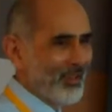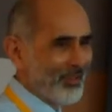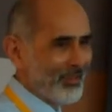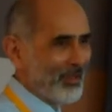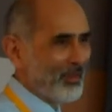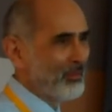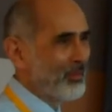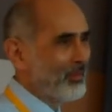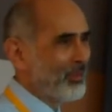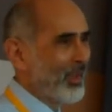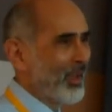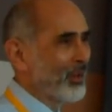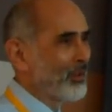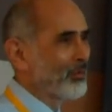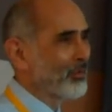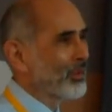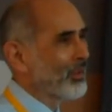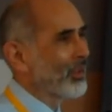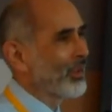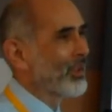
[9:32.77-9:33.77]
here that we've had
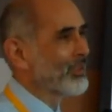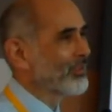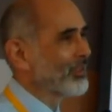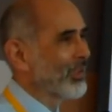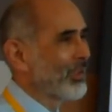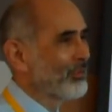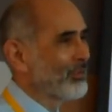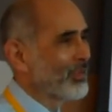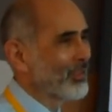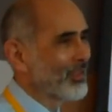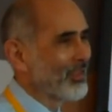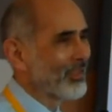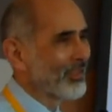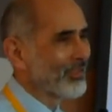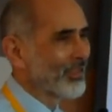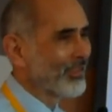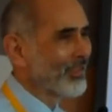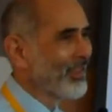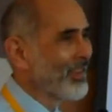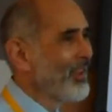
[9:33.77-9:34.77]
over the last 11
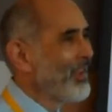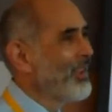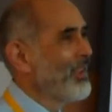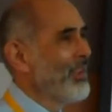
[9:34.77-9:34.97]
years, and